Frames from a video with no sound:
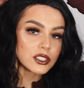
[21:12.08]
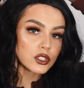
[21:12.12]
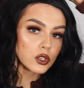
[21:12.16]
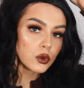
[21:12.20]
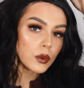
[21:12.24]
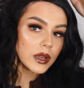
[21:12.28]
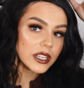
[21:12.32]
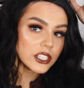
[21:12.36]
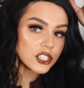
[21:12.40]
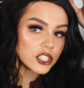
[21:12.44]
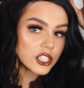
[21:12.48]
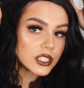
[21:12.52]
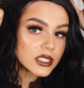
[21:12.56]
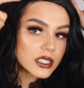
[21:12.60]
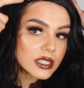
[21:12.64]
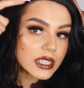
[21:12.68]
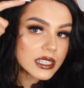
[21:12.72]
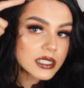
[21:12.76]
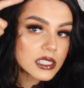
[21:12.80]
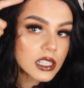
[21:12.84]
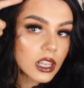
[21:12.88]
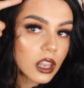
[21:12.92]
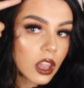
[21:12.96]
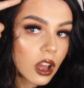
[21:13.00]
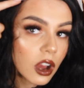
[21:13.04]
It's always just
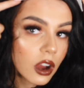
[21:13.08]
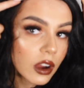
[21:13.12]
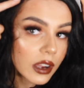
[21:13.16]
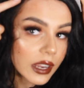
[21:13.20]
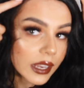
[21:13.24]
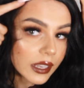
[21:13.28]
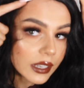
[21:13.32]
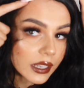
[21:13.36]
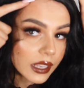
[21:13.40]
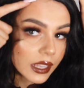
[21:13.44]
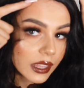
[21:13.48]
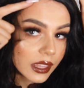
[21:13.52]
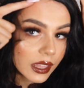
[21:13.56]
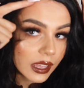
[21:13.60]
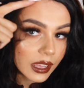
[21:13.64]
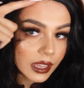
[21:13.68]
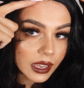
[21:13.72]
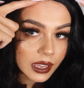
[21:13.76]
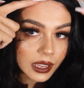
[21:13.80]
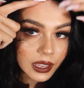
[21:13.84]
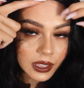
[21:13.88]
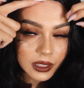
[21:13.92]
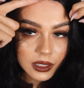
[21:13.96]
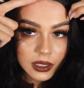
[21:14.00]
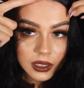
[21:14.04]
this line
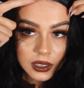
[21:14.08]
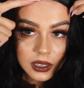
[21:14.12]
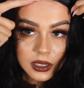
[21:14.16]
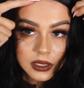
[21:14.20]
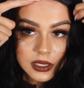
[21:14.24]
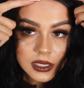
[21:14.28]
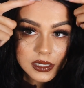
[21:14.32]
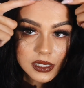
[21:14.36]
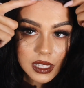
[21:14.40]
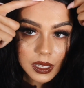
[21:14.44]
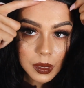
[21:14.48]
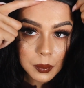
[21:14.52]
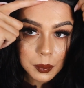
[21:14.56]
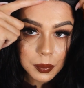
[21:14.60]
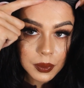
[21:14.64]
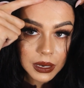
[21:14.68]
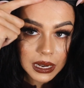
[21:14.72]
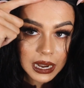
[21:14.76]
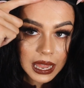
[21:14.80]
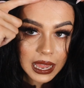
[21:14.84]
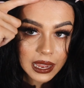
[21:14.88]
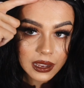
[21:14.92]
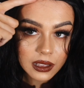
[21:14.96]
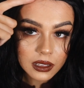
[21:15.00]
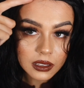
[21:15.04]
here. This like
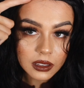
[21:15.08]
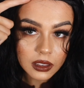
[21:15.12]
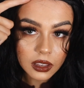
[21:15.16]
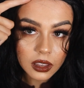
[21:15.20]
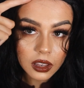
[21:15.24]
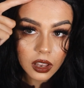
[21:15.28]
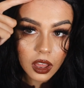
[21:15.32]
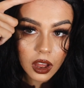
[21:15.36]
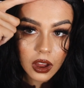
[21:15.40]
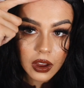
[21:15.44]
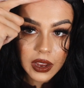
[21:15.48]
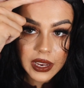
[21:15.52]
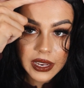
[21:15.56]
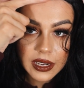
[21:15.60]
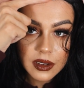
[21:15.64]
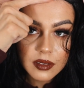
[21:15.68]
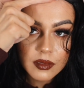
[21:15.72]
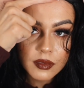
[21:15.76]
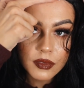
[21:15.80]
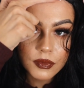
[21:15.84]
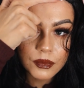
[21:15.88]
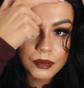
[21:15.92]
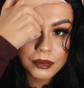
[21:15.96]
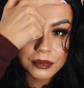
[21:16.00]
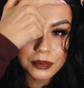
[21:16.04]
black
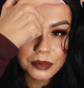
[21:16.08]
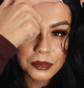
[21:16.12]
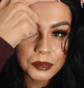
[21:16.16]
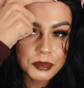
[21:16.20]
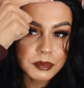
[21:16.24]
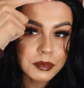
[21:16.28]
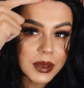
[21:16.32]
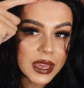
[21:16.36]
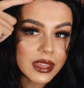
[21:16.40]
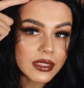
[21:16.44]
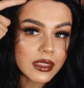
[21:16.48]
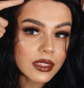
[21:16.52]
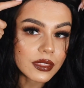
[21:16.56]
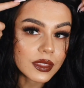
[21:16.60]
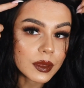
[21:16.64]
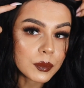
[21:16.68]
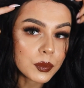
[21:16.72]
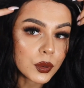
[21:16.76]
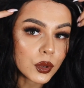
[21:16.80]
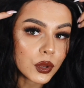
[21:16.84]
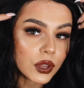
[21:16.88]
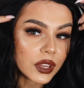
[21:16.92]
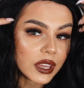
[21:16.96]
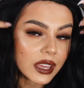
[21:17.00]
line bit that they put